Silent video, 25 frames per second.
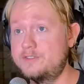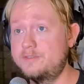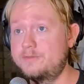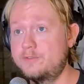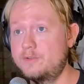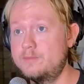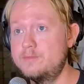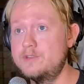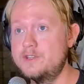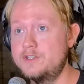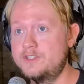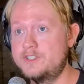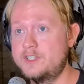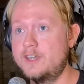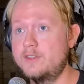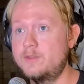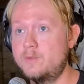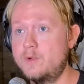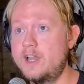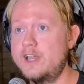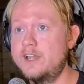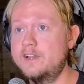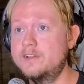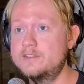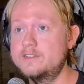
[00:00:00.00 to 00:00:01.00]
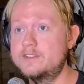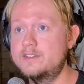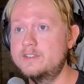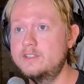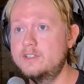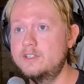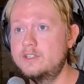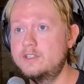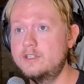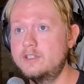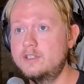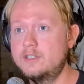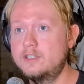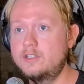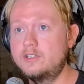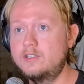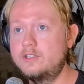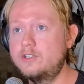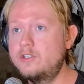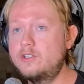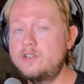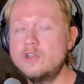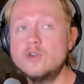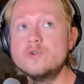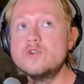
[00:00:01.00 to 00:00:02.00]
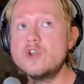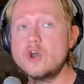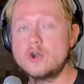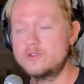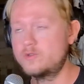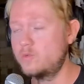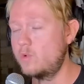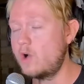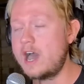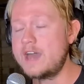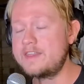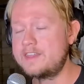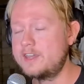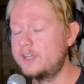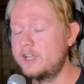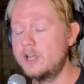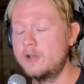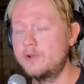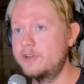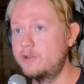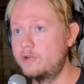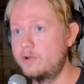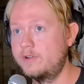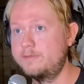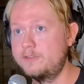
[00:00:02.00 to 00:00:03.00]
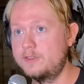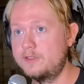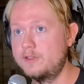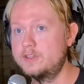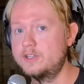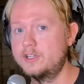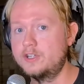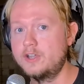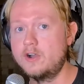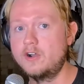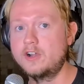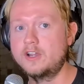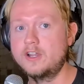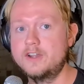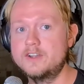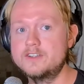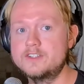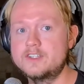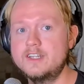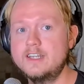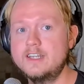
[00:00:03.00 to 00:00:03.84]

from New South Wales. Who knows why they're going to Griffith on the Gold Coast.